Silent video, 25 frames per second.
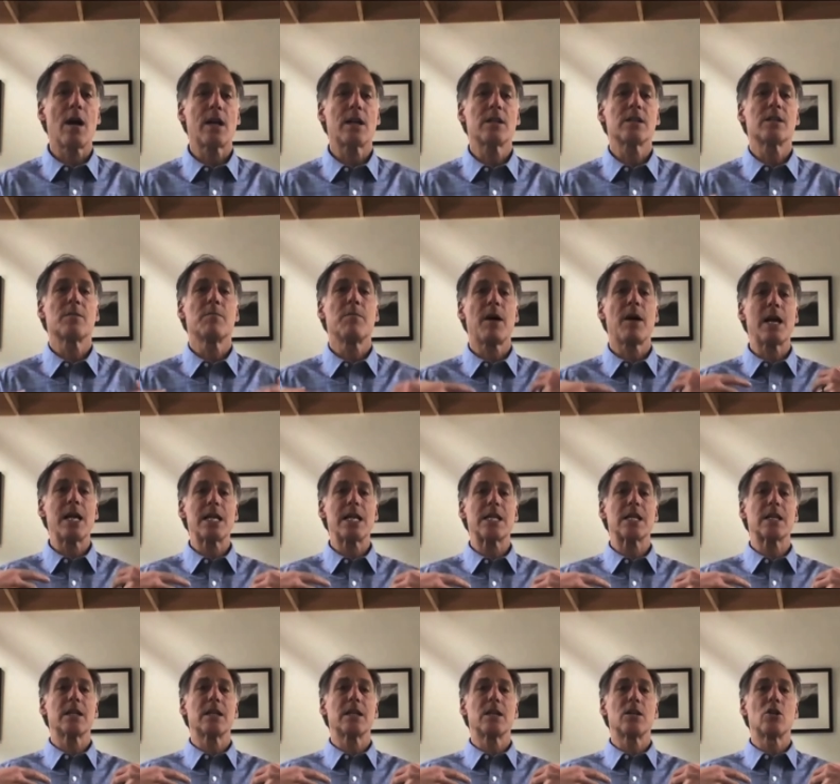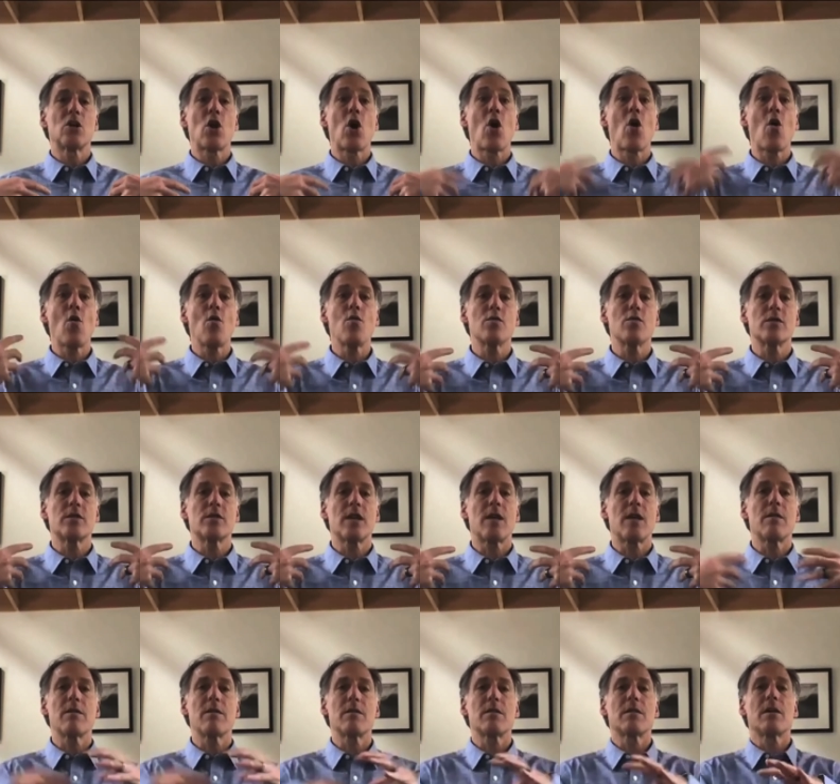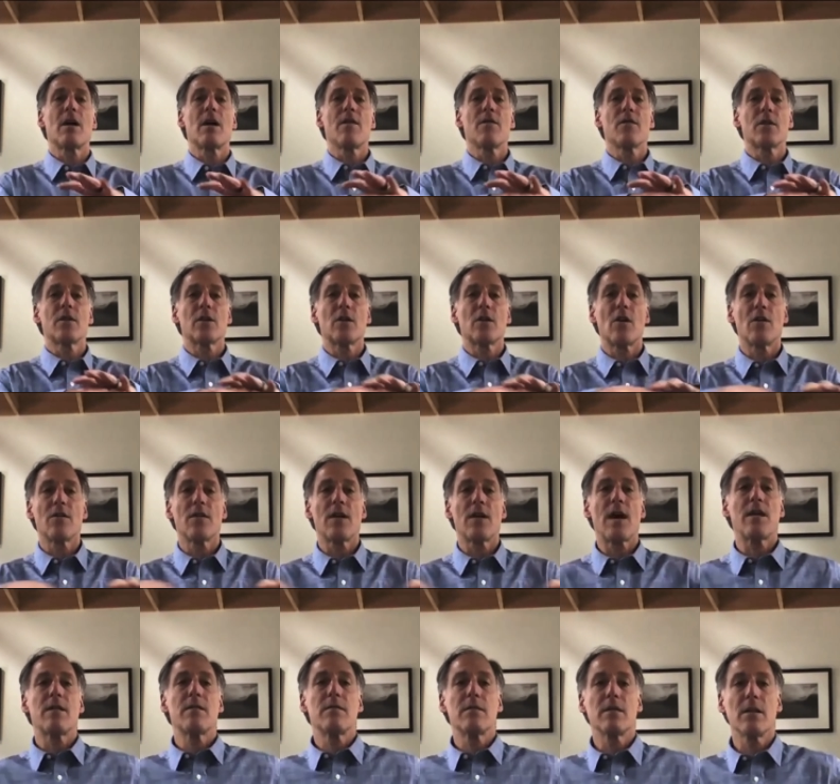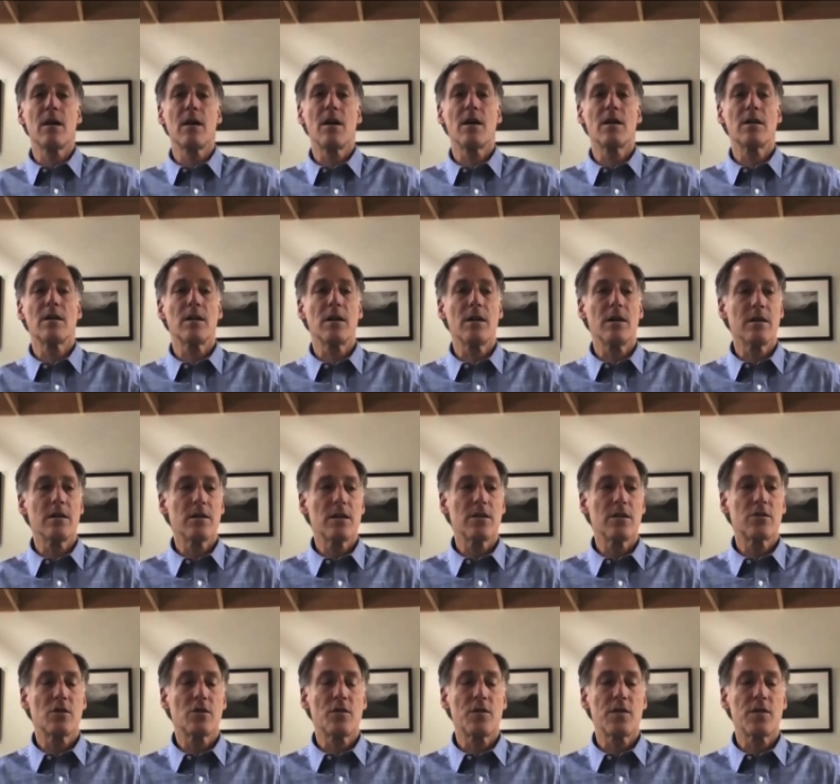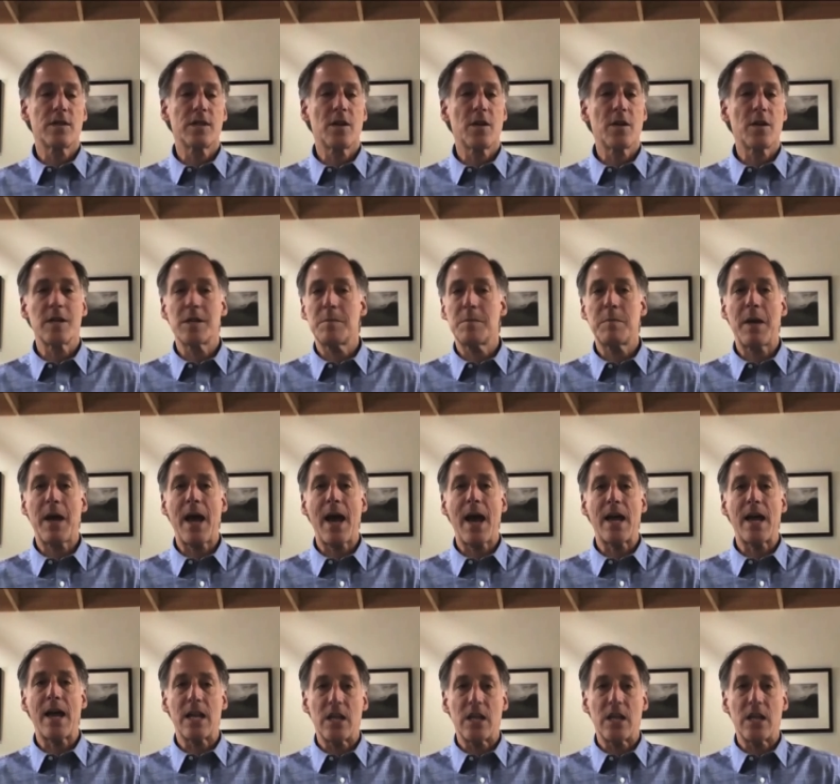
Because the body doesn't knows that covering all that lung surface area is bad.